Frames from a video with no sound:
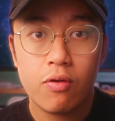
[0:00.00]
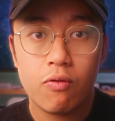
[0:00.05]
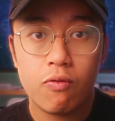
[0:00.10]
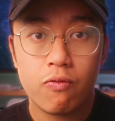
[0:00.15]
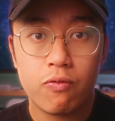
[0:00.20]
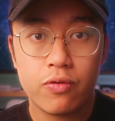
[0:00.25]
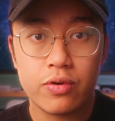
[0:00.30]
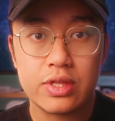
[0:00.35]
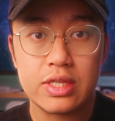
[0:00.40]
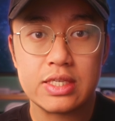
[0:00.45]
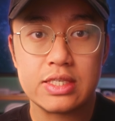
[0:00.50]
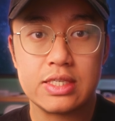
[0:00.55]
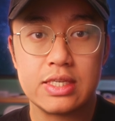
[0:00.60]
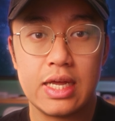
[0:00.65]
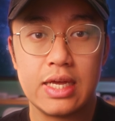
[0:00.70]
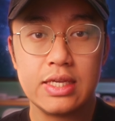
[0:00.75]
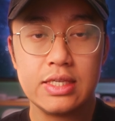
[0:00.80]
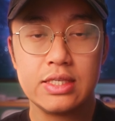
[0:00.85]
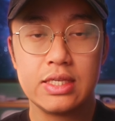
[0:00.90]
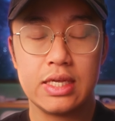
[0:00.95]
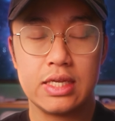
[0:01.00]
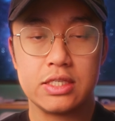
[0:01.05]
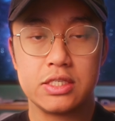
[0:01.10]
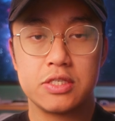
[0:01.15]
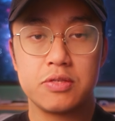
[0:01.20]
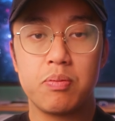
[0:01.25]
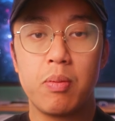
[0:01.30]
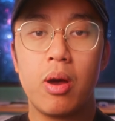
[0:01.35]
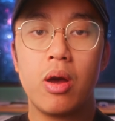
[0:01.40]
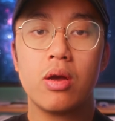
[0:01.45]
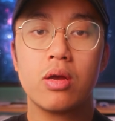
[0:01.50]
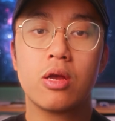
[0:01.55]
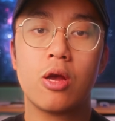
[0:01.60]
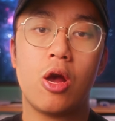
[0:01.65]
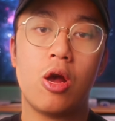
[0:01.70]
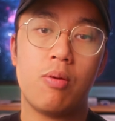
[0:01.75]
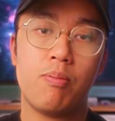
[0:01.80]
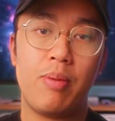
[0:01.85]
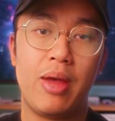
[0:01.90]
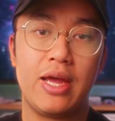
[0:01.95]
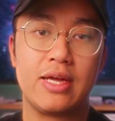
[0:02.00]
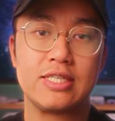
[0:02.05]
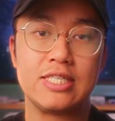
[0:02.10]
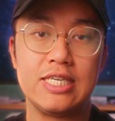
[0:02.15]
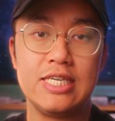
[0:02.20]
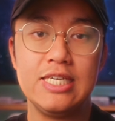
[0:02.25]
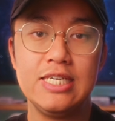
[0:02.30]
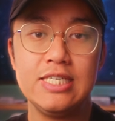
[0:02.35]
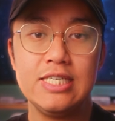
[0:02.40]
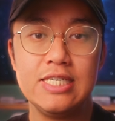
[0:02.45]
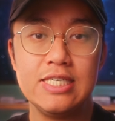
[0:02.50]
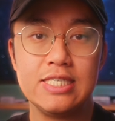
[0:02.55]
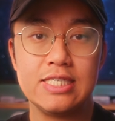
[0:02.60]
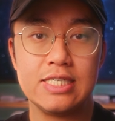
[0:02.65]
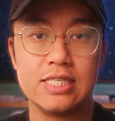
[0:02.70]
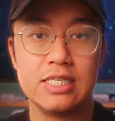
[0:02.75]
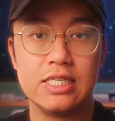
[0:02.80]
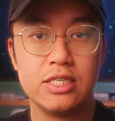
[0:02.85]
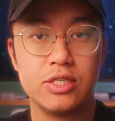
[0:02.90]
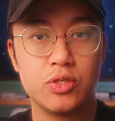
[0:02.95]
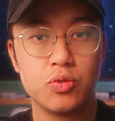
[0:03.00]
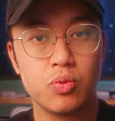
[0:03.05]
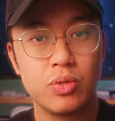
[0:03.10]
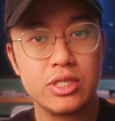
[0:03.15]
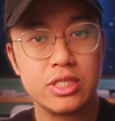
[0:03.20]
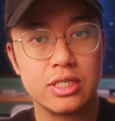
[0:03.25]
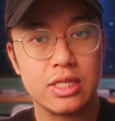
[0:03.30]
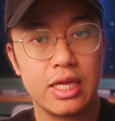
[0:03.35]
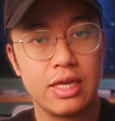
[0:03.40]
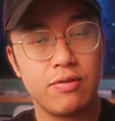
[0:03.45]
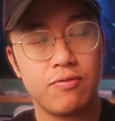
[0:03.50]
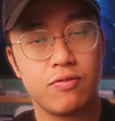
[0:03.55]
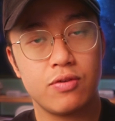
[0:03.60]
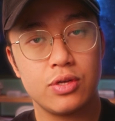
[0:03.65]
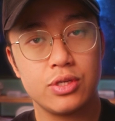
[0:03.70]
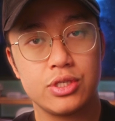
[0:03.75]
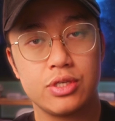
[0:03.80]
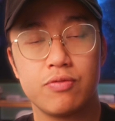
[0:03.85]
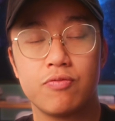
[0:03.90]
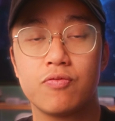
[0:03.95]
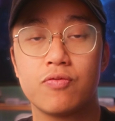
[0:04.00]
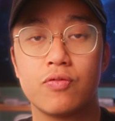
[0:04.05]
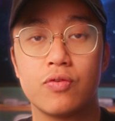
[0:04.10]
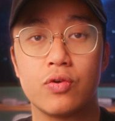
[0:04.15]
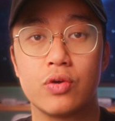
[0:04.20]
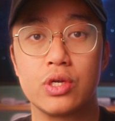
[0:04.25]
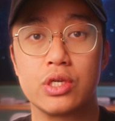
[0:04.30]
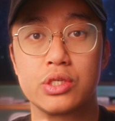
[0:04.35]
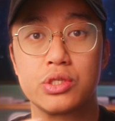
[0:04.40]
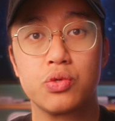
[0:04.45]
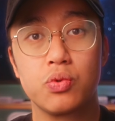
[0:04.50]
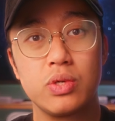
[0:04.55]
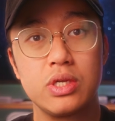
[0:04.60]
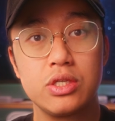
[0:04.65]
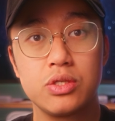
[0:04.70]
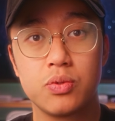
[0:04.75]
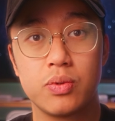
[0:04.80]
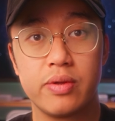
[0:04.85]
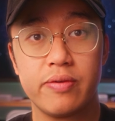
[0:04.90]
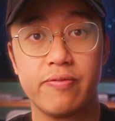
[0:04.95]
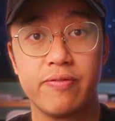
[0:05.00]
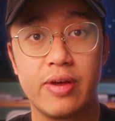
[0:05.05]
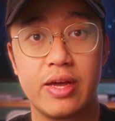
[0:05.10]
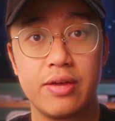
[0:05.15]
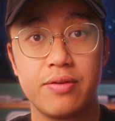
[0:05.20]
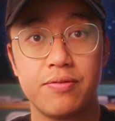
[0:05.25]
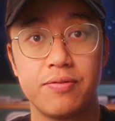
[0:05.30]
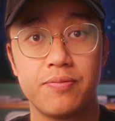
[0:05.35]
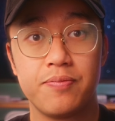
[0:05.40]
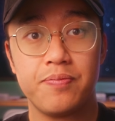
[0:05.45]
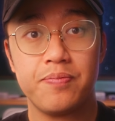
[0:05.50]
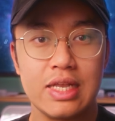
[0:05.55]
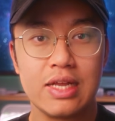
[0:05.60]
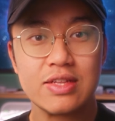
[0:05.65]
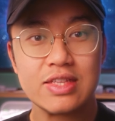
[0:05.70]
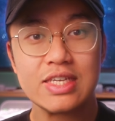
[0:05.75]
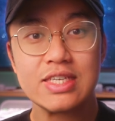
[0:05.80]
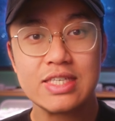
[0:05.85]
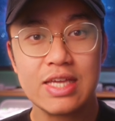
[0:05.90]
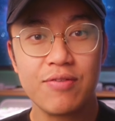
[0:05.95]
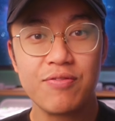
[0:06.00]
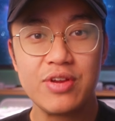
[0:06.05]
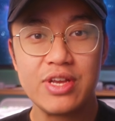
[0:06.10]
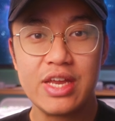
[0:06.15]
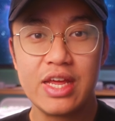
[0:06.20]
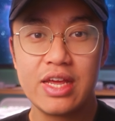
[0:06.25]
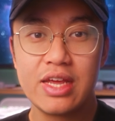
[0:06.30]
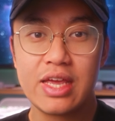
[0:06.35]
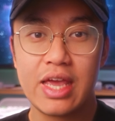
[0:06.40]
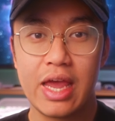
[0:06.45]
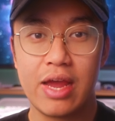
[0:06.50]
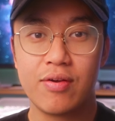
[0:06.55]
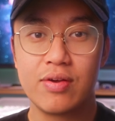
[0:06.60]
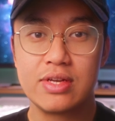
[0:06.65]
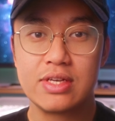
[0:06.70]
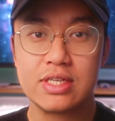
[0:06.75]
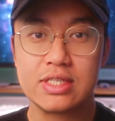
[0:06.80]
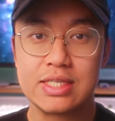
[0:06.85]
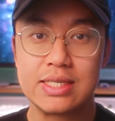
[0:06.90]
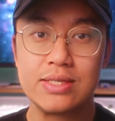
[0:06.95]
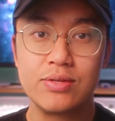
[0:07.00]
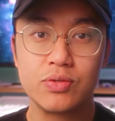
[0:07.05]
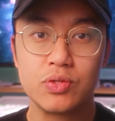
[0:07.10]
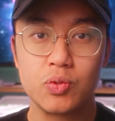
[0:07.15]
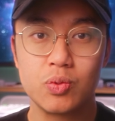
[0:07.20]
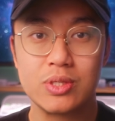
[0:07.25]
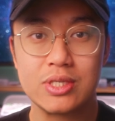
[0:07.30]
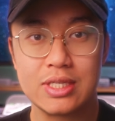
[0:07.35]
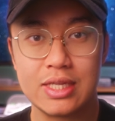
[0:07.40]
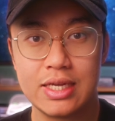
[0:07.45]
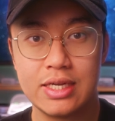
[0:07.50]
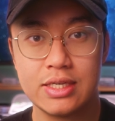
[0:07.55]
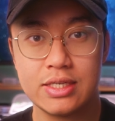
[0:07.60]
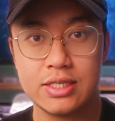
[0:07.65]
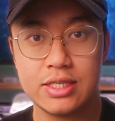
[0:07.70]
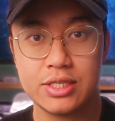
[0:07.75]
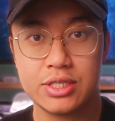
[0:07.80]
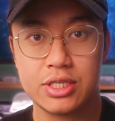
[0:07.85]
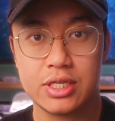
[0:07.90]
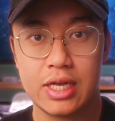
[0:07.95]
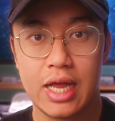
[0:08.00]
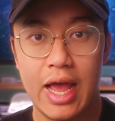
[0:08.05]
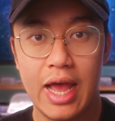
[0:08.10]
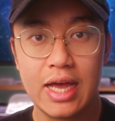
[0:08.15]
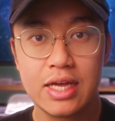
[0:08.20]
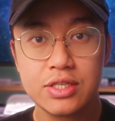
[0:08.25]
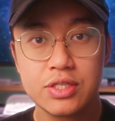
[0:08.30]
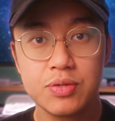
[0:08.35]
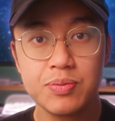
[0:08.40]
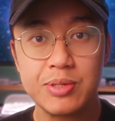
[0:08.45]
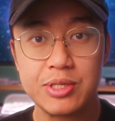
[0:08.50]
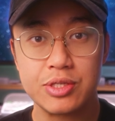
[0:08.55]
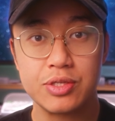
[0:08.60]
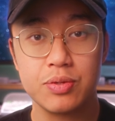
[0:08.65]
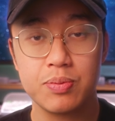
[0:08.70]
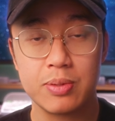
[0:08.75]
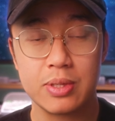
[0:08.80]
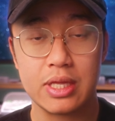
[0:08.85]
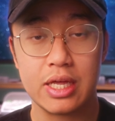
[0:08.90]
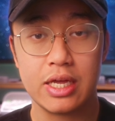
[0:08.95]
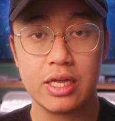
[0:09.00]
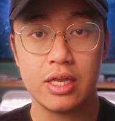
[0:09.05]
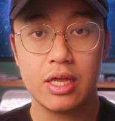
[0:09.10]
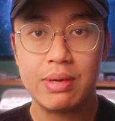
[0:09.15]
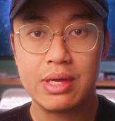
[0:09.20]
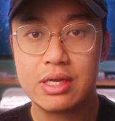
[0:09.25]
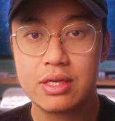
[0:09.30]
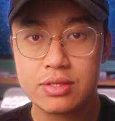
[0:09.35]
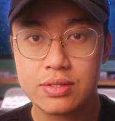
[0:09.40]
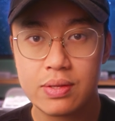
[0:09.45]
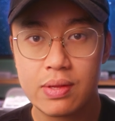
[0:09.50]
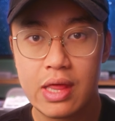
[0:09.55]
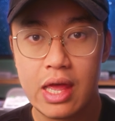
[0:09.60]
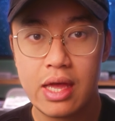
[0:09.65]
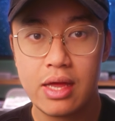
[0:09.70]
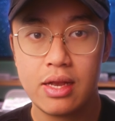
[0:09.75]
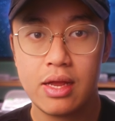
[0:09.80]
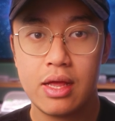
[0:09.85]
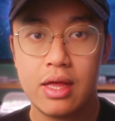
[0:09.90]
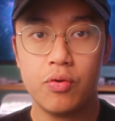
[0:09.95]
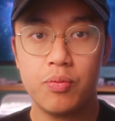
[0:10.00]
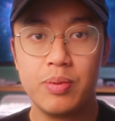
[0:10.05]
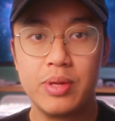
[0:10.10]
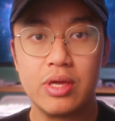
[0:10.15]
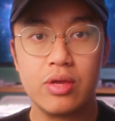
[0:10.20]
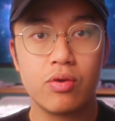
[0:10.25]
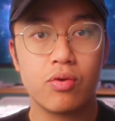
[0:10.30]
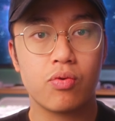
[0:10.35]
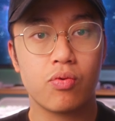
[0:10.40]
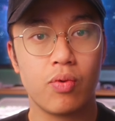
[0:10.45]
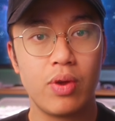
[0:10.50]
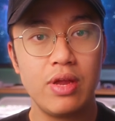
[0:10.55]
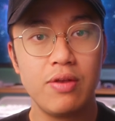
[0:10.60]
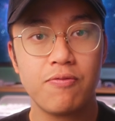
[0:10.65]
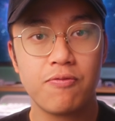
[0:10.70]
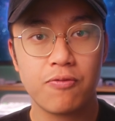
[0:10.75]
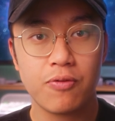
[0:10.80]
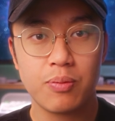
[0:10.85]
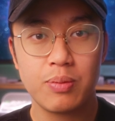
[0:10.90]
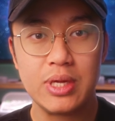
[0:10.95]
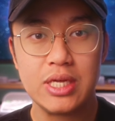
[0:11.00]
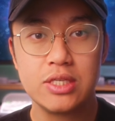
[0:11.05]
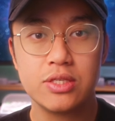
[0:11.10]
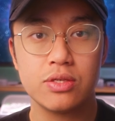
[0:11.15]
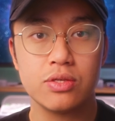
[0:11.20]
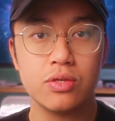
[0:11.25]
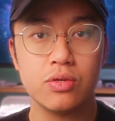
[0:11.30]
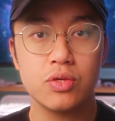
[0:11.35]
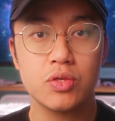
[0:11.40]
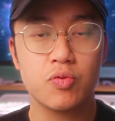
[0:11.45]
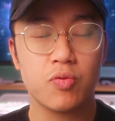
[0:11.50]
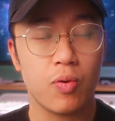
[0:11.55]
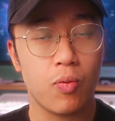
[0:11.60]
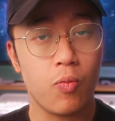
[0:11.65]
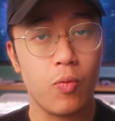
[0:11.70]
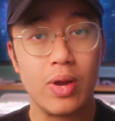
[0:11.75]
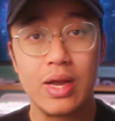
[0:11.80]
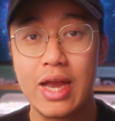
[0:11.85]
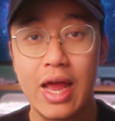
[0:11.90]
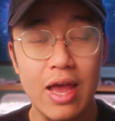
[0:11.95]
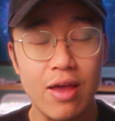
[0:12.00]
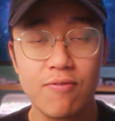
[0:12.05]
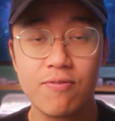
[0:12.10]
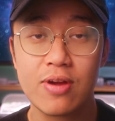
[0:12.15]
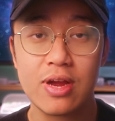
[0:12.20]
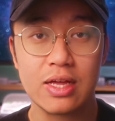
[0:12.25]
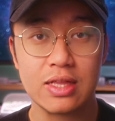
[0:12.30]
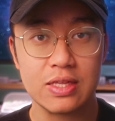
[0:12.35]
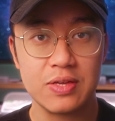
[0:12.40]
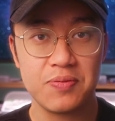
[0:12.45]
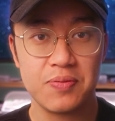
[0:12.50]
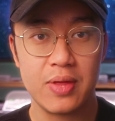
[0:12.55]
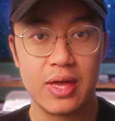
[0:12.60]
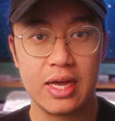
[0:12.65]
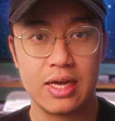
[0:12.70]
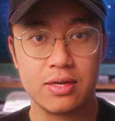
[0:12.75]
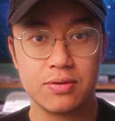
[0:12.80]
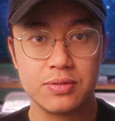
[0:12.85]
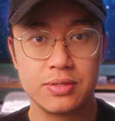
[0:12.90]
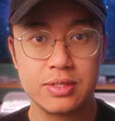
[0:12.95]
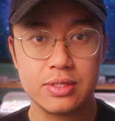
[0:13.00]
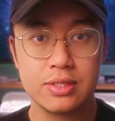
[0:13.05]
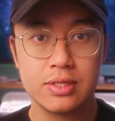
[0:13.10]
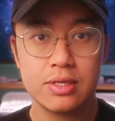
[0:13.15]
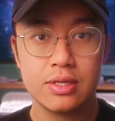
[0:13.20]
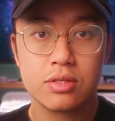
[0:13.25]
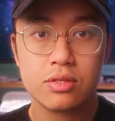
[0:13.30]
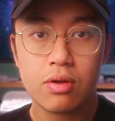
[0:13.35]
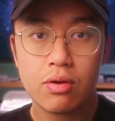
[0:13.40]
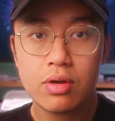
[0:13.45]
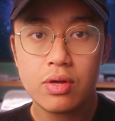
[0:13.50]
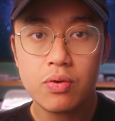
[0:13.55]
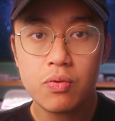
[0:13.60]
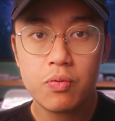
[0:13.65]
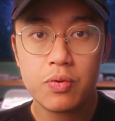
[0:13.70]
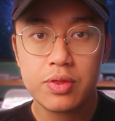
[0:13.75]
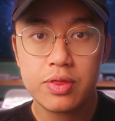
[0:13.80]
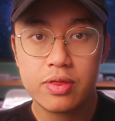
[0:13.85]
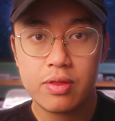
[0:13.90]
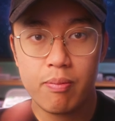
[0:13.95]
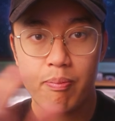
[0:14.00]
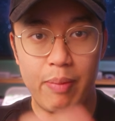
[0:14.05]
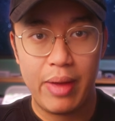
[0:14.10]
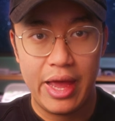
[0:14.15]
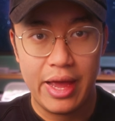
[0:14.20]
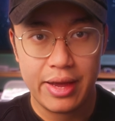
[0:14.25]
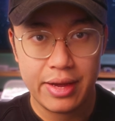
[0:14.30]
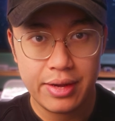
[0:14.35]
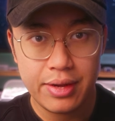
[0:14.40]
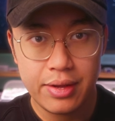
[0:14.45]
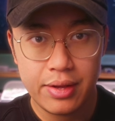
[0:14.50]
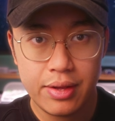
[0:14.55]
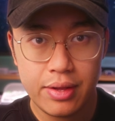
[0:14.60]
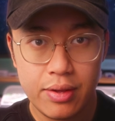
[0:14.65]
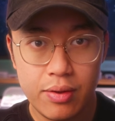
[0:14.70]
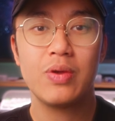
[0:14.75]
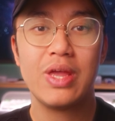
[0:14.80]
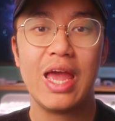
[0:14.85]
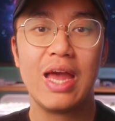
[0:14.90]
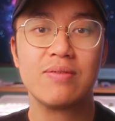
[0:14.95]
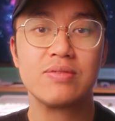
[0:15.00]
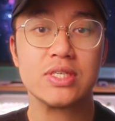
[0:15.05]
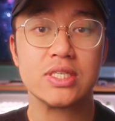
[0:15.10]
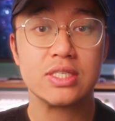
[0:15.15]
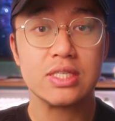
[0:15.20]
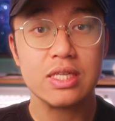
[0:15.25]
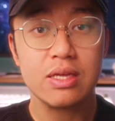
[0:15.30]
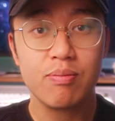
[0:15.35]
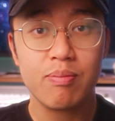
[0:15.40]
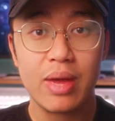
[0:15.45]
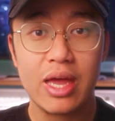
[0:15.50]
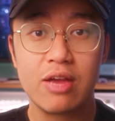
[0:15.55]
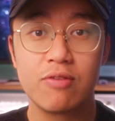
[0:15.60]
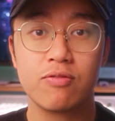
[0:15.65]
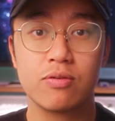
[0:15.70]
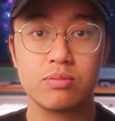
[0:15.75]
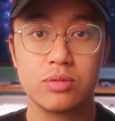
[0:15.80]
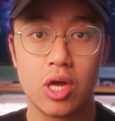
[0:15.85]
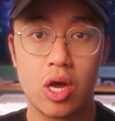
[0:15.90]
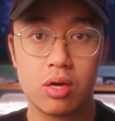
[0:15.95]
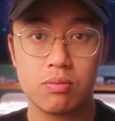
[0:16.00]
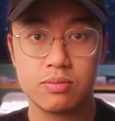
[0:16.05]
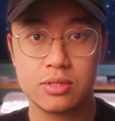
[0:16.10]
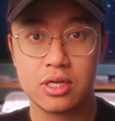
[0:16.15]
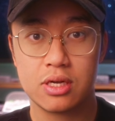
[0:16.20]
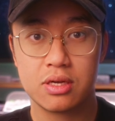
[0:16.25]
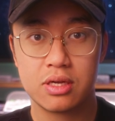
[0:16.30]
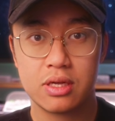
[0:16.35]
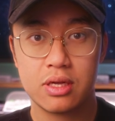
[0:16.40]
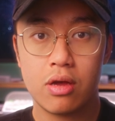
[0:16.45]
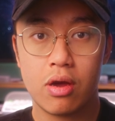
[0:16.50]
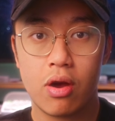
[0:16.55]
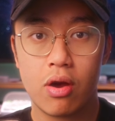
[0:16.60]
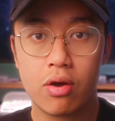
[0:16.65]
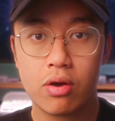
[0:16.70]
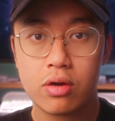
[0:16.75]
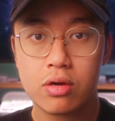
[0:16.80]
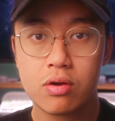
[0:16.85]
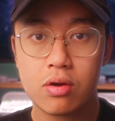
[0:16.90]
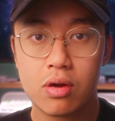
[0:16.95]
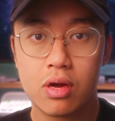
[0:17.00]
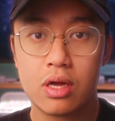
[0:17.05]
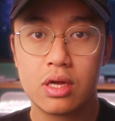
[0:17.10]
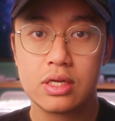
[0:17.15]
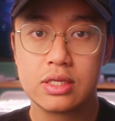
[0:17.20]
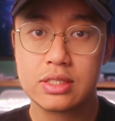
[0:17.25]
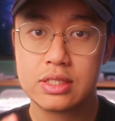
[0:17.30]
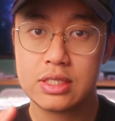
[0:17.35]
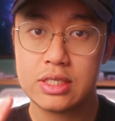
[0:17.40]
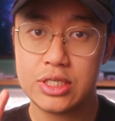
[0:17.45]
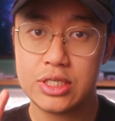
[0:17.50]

for this nice and small compact EDC Switch Lite version for 2025. Now this everyday carry Nintendo Switch Lite edition has to be super light. Because of that, it would be great for me to use for whenever I leave the house. Starting with the bag, we have the sling bag from TomTuck, the R-Cross